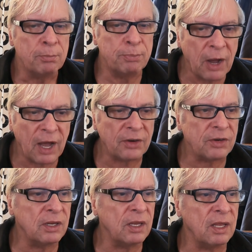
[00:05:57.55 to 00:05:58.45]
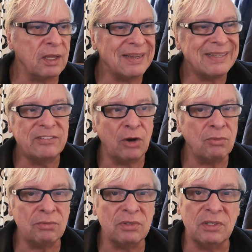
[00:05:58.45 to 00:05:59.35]
But I
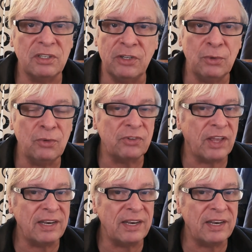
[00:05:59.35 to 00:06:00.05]
don't use